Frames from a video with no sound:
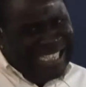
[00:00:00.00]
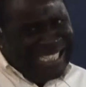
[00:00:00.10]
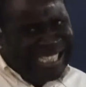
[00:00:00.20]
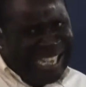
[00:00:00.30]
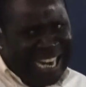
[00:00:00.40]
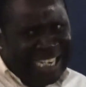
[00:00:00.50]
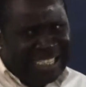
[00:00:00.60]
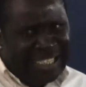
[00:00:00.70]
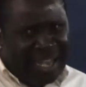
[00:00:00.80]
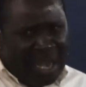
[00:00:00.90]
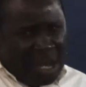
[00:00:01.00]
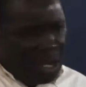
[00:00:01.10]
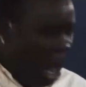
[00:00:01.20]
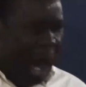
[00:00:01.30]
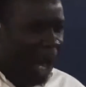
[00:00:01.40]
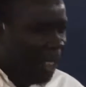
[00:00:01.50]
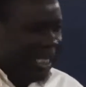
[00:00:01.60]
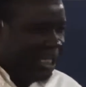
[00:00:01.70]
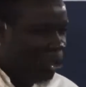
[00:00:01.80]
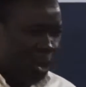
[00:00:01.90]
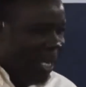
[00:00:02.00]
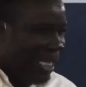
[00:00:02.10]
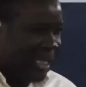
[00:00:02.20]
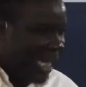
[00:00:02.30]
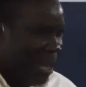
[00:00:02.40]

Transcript: inside, God is doing